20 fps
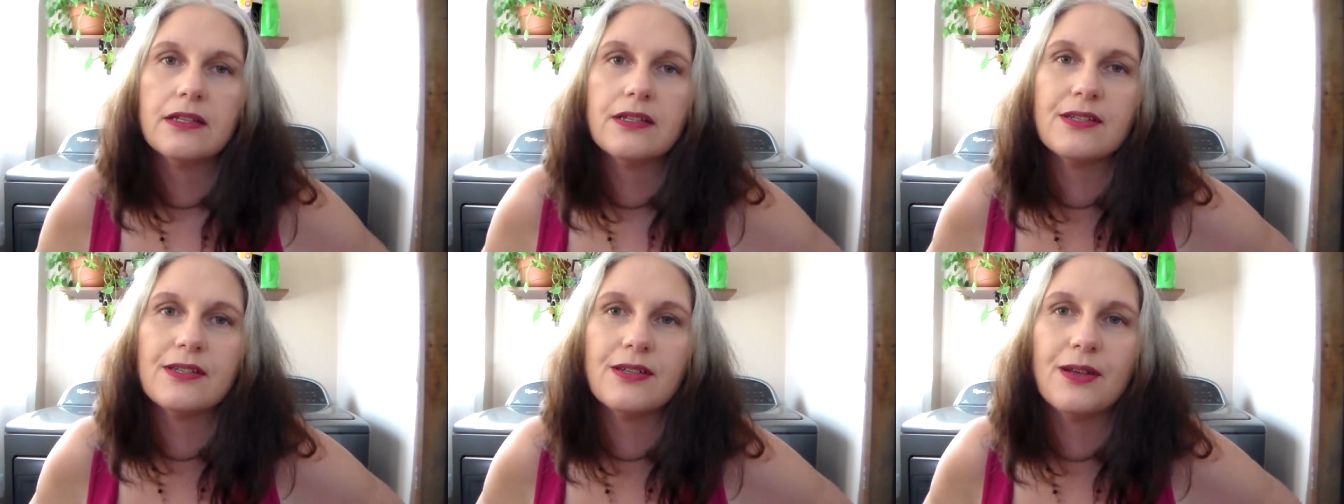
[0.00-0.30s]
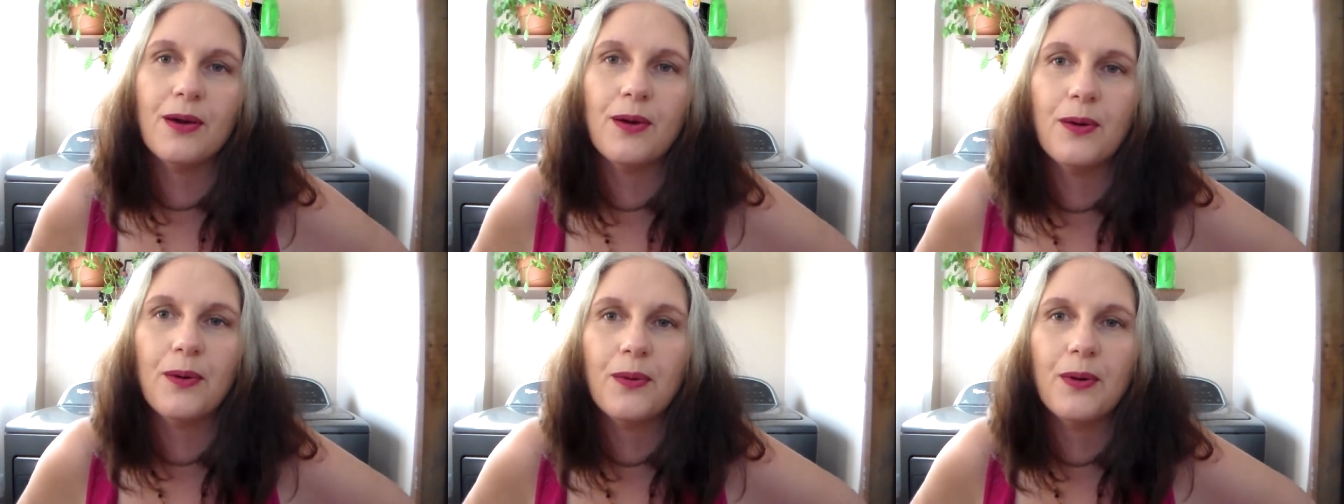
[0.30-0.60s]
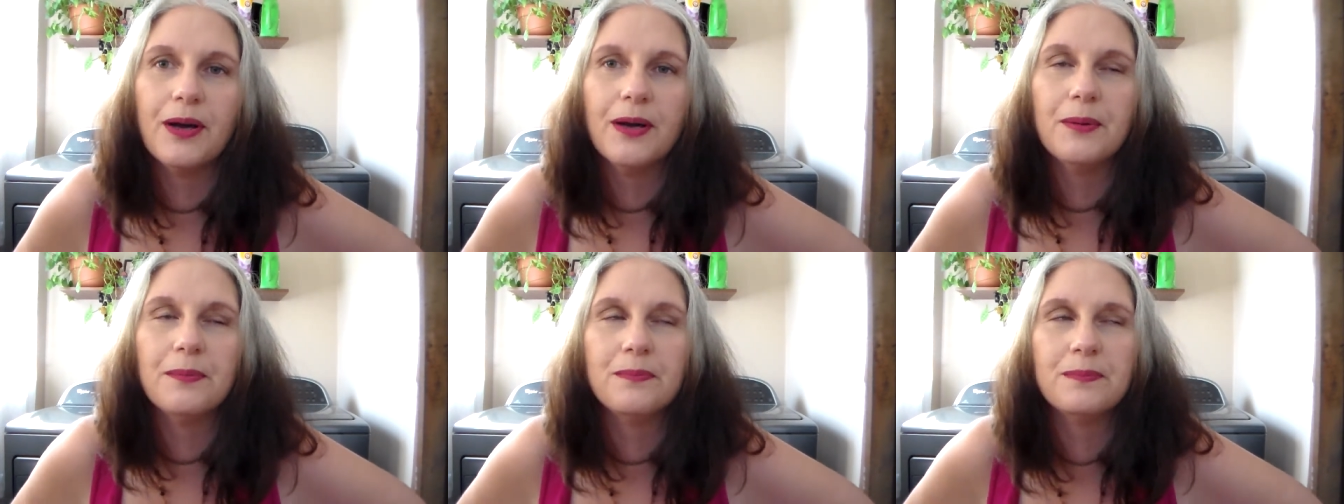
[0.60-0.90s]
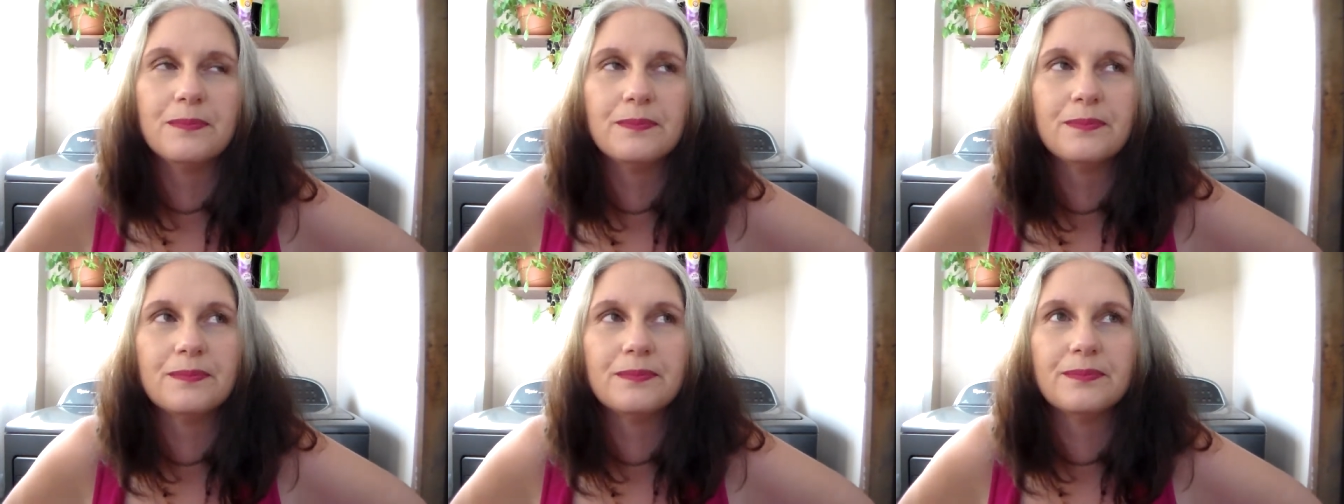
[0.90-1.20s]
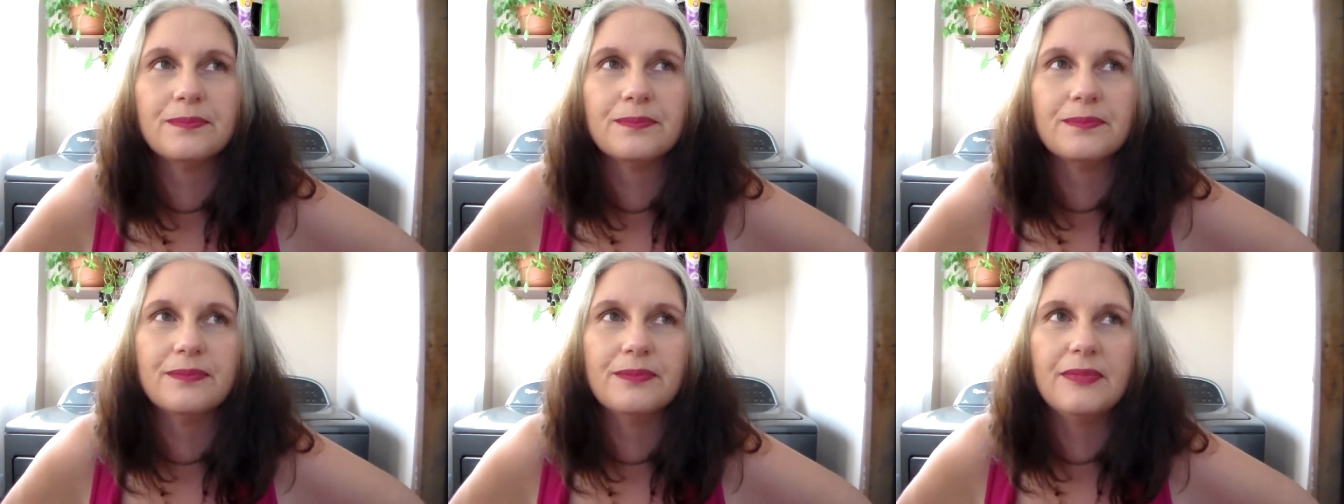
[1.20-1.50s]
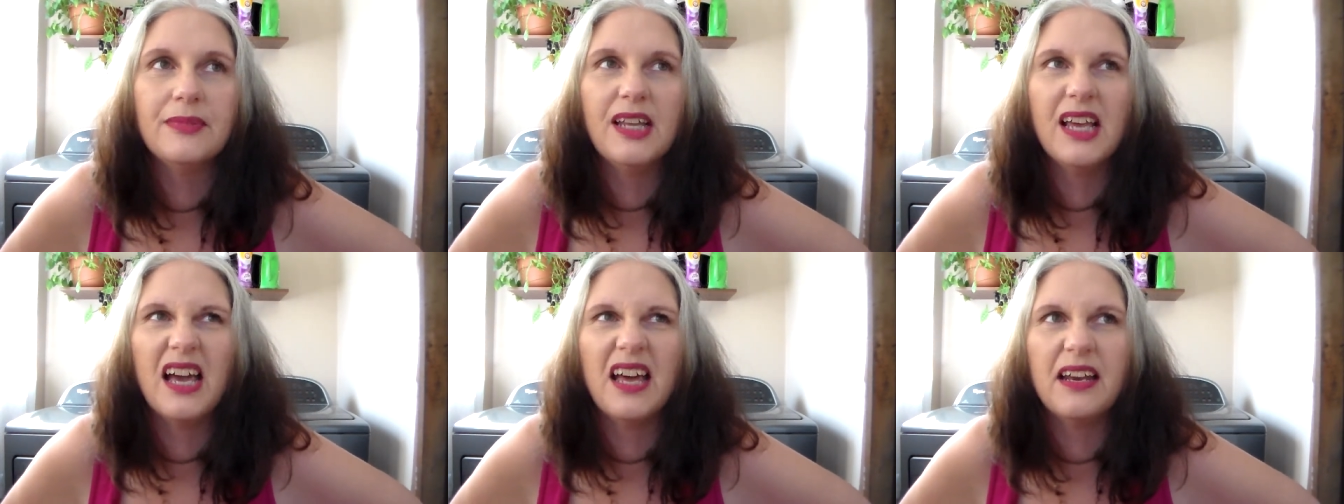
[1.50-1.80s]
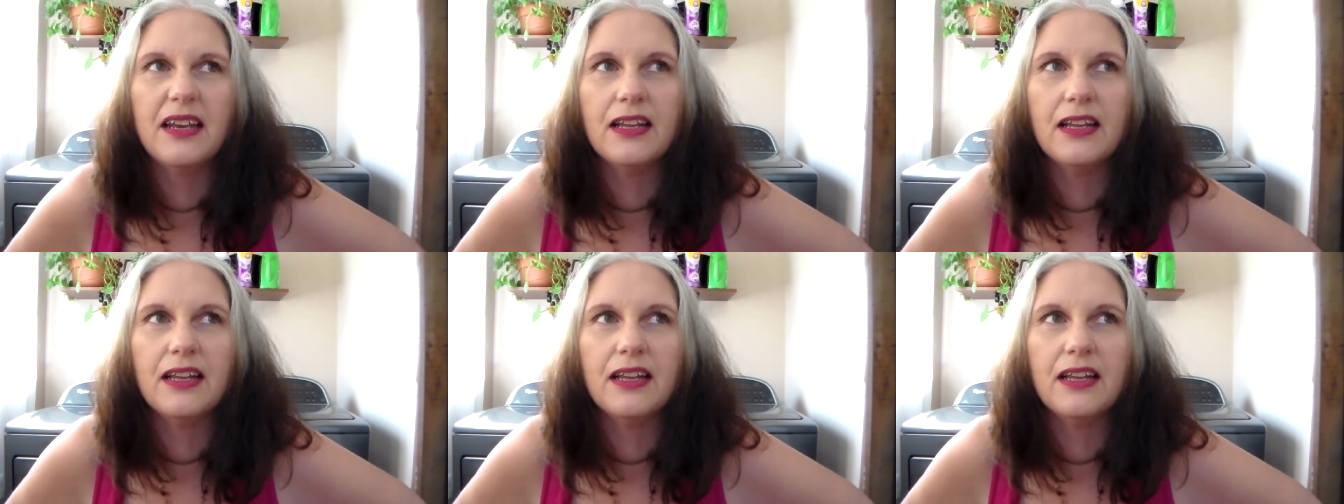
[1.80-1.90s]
So, um, yeah,